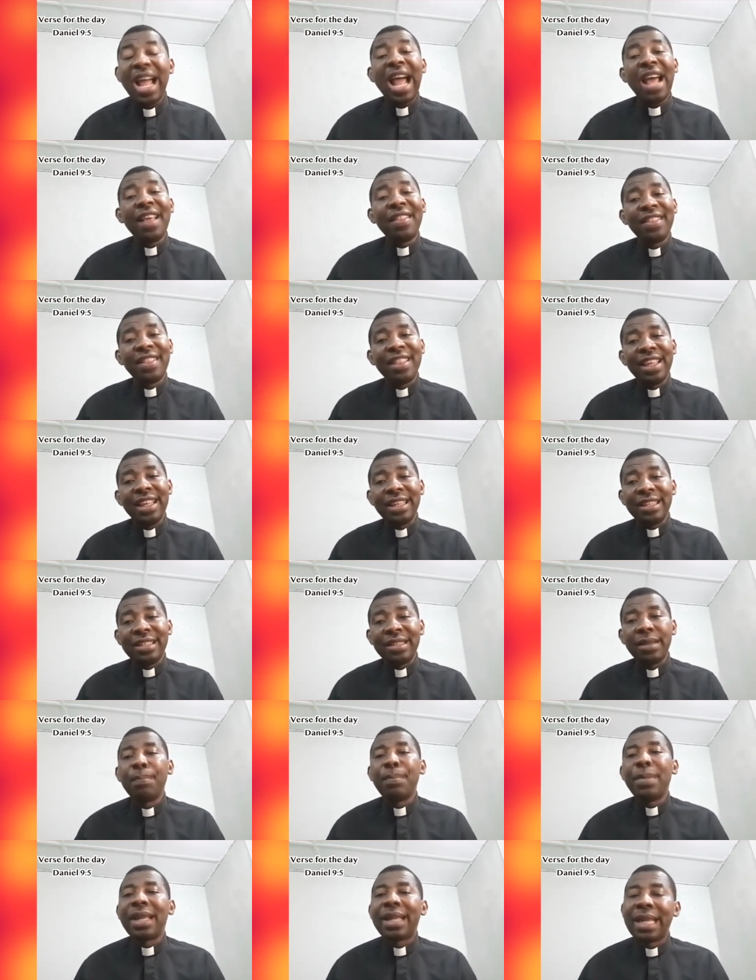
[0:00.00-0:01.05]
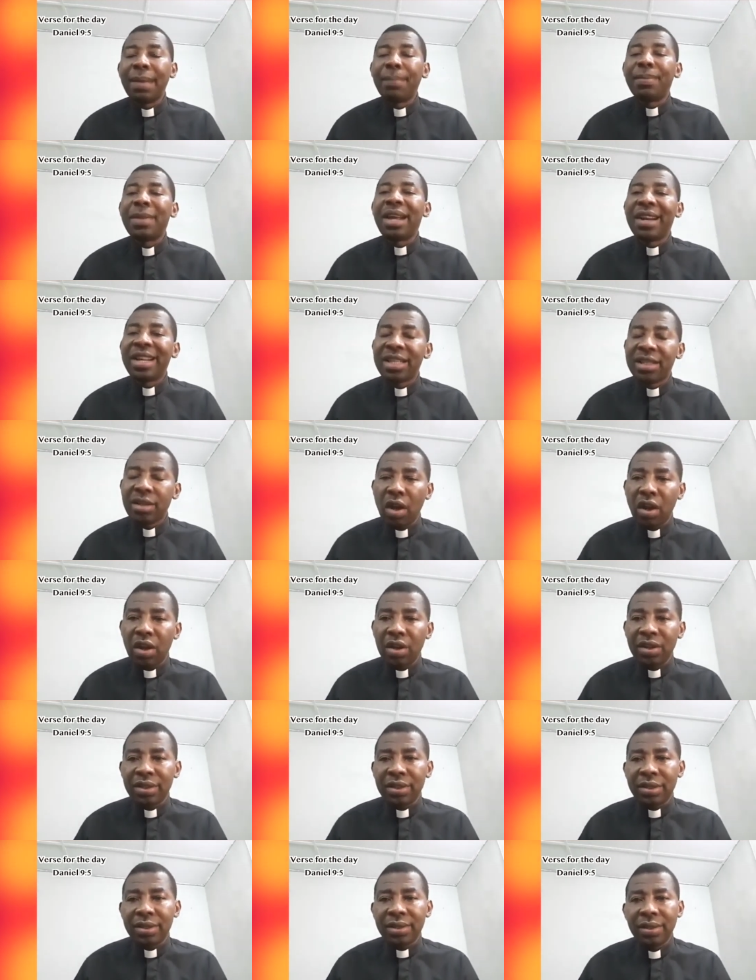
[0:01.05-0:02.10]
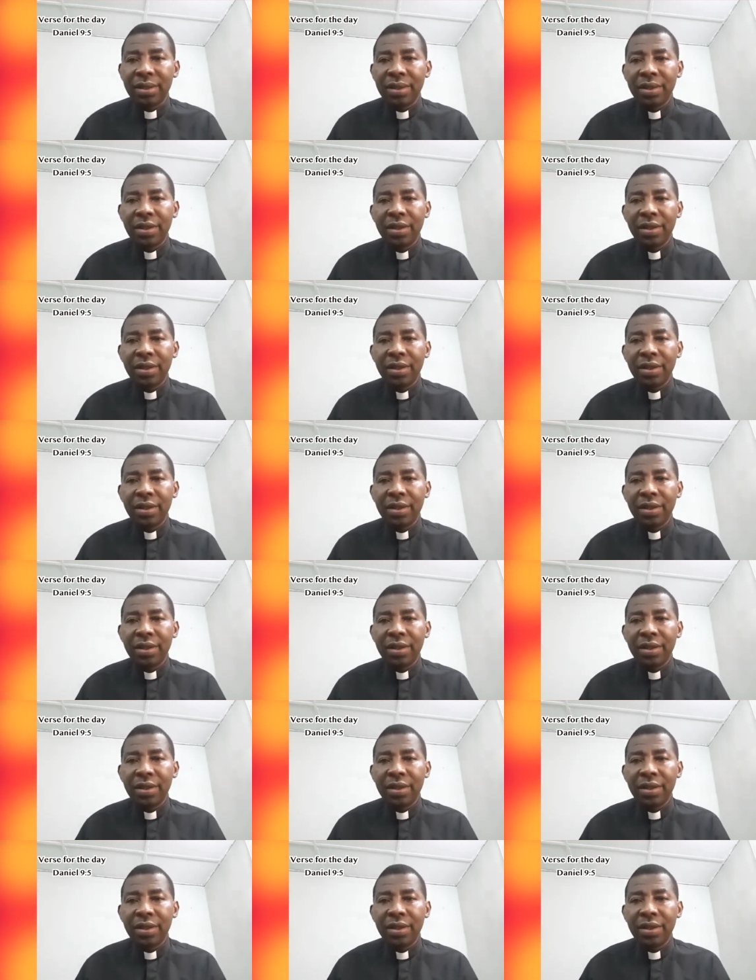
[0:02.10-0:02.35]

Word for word: and this became the result.